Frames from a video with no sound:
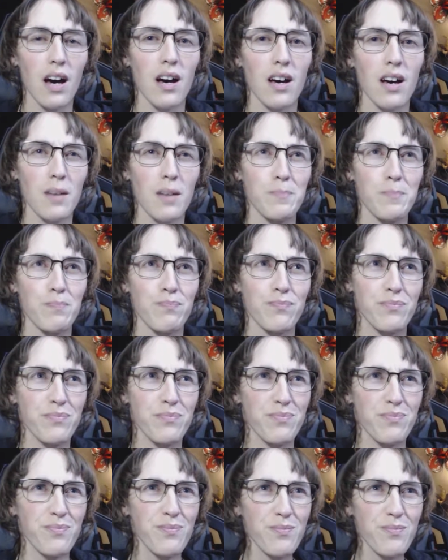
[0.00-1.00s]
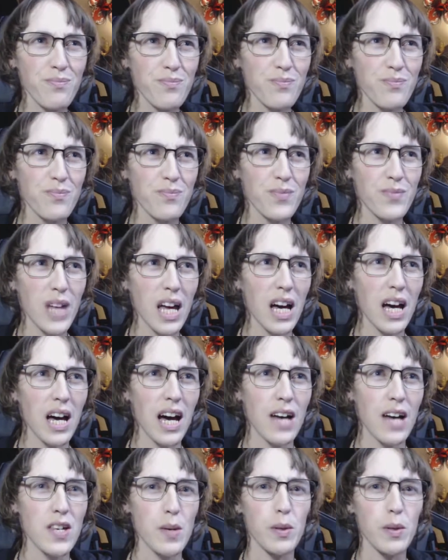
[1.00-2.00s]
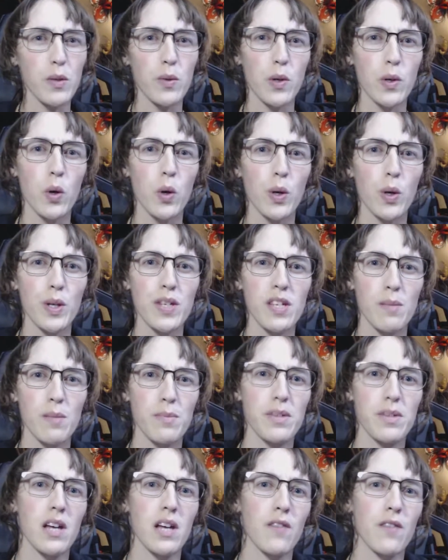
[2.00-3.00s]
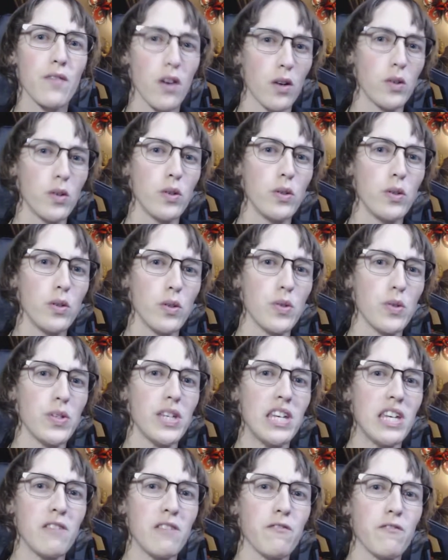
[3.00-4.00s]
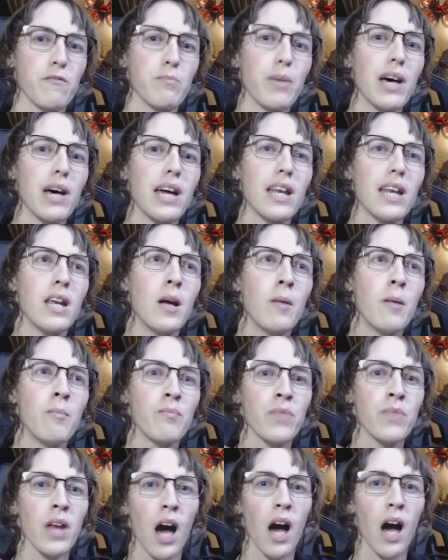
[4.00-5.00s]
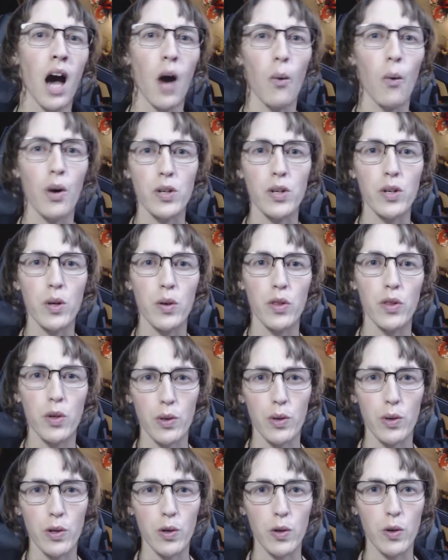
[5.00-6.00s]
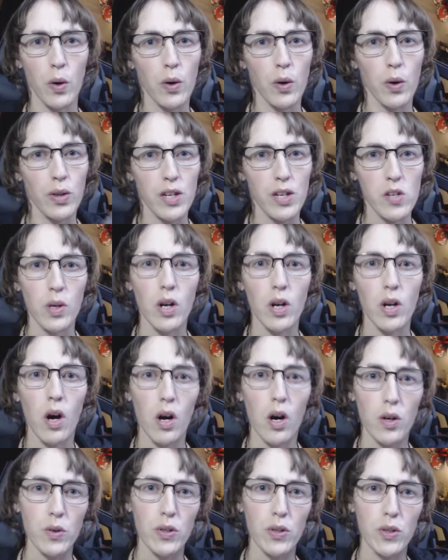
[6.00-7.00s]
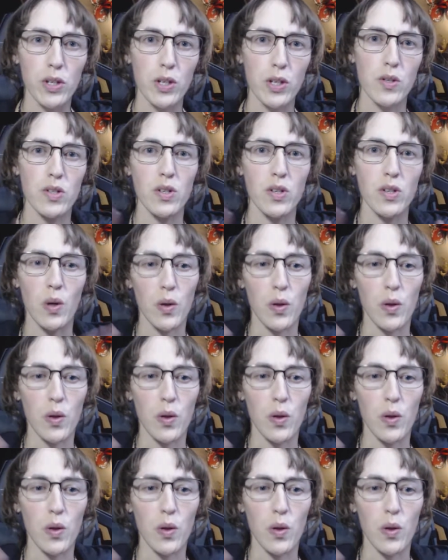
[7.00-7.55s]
I was able to record some stuff on New Year's Eve, but I wanted to go through and record this one on New Year's and